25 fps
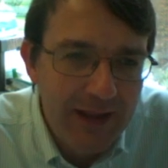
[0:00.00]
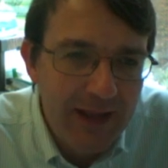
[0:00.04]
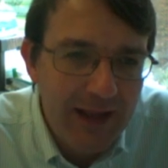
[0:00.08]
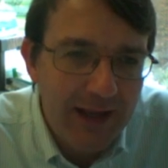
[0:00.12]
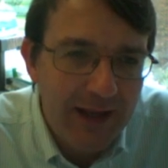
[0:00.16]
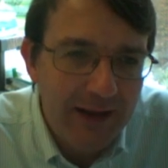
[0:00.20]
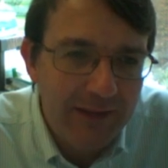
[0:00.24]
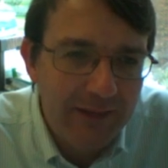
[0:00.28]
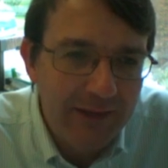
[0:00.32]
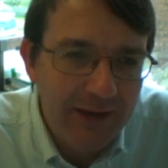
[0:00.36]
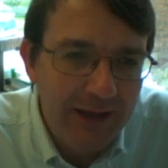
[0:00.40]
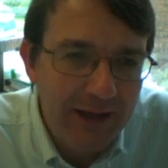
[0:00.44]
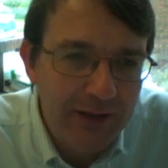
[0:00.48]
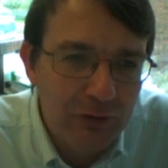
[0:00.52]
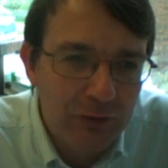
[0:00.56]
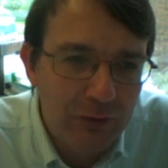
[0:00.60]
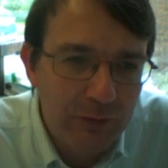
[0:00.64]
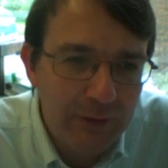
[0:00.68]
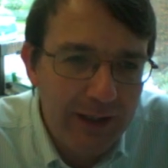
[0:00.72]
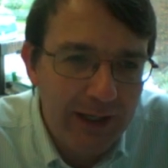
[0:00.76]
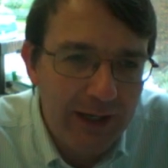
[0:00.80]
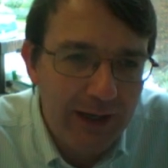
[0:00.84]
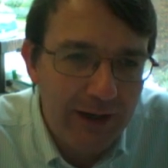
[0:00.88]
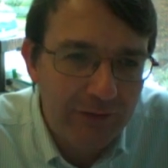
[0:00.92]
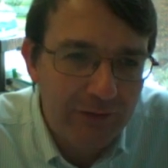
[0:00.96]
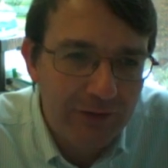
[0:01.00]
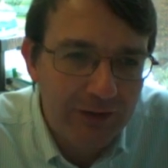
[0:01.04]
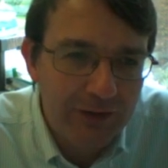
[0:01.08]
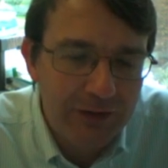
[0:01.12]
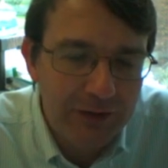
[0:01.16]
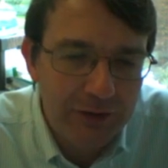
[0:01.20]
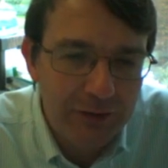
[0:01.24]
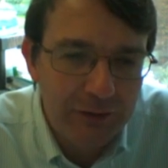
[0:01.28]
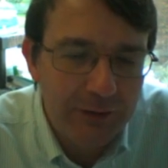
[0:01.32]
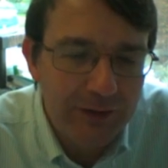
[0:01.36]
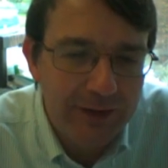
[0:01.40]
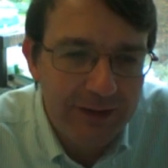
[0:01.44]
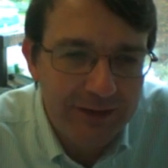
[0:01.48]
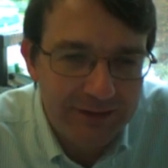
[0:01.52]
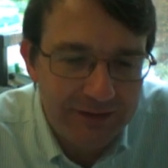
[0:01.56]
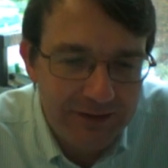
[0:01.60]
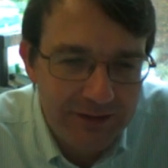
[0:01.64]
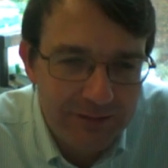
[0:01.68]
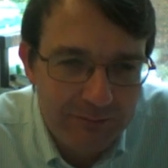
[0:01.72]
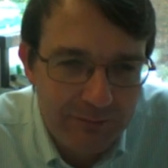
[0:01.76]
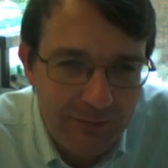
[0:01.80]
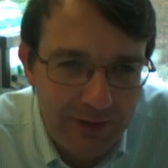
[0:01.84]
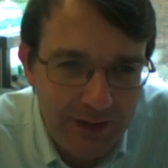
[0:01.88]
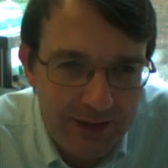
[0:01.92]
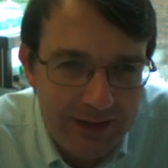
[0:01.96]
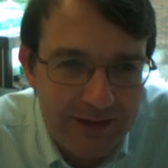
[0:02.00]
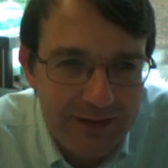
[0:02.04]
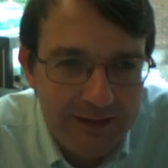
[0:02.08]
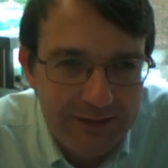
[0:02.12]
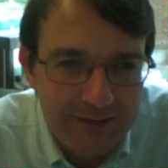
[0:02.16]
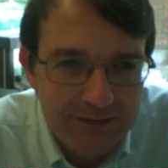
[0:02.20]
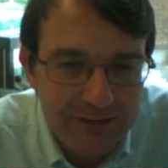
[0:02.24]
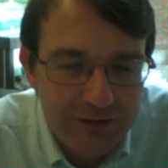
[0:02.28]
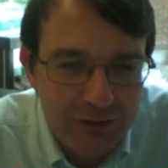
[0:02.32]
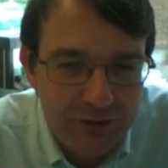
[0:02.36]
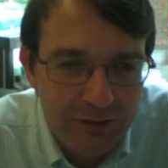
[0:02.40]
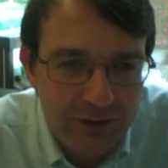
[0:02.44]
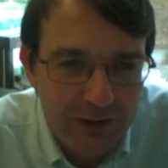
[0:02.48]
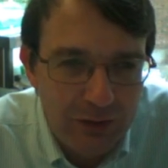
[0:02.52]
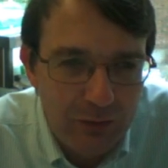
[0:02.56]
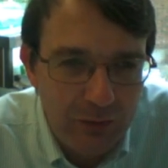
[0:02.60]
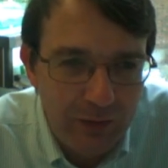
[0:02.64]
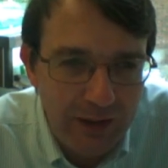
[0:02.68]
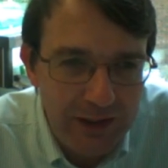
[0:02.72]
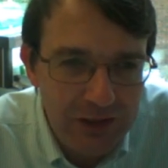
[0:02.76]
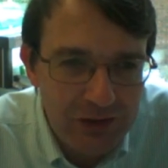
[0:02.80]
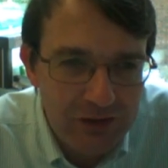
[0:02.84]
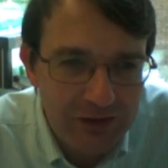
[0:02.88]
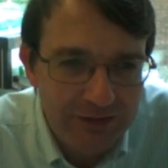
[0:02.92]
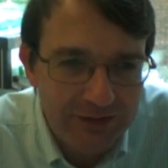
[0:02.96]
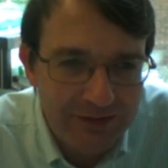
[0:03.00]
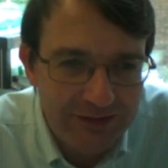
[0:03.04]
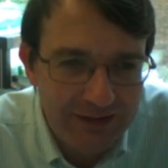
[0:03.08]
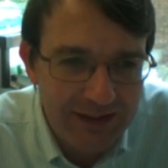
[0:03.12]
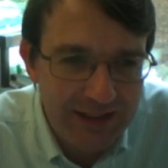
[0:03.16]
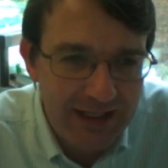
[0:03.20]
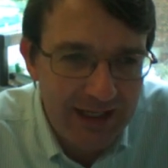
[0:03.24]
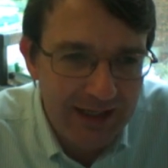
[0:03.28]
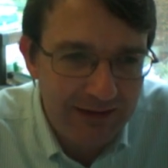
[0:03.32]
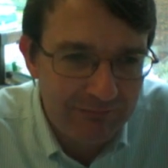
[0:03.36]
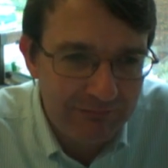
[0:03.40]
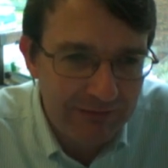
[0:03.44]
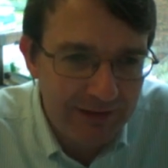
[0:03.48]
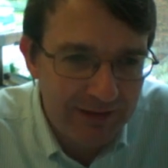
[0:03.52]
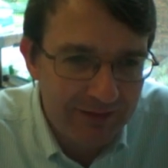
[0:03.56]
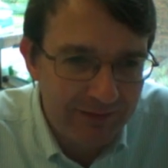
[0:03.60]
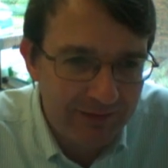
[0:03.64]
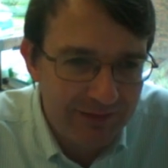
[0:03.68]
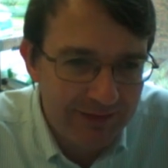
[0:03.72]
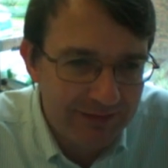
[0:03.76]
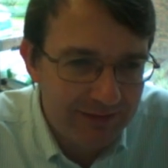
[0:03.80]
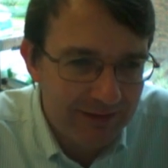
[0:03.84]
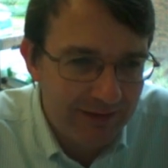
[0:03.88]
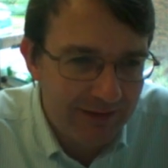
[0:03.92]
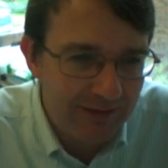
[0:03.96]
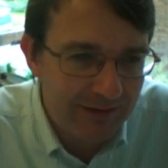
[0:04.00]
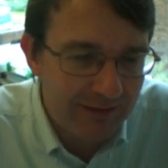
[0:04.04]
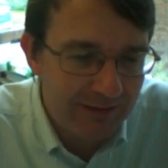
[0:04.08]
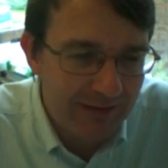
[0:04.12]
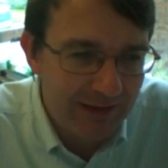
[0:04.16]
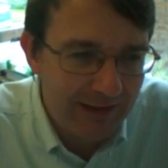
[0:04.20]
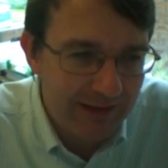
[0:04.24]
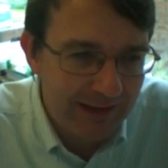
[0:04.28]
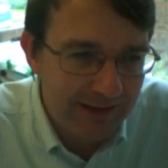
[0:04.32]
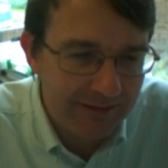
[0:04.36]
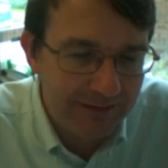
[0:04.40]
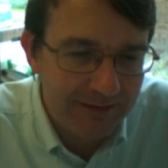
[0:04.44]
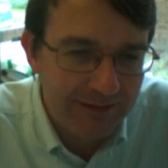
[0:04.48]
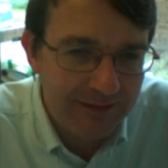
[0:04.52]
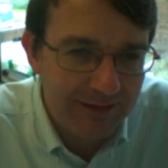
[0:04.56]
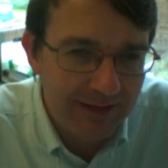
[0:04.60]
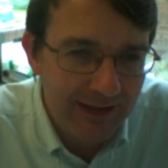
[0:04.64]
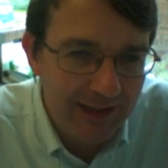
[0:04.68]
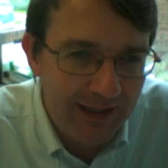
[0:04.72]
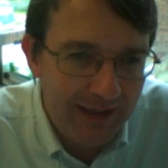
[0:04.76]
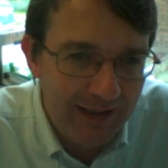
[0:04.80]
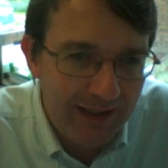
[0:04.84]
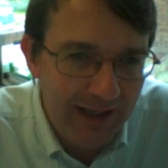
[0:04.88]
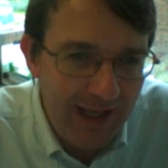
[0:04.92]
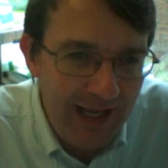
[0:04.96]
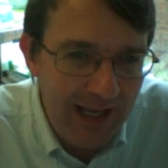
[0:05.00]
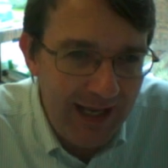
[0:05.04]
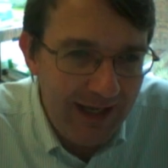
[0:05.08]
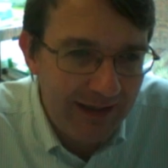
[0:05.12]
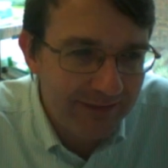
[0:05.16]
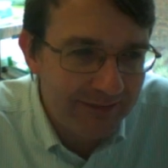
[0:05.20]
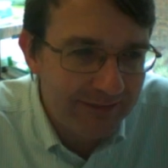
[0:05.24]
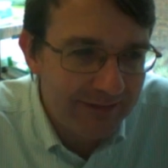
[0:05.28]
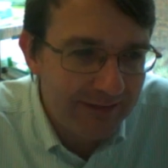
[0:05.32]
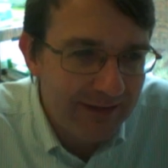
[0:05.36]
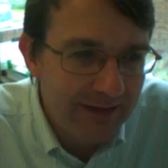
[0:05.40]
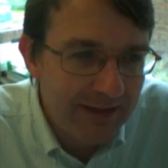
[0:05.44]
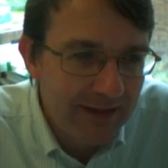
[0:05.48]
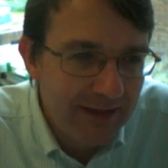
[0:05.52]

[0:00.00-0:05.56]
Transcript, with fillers: And then all we have to do is combine these two equations to get rid of this arc length uh, s,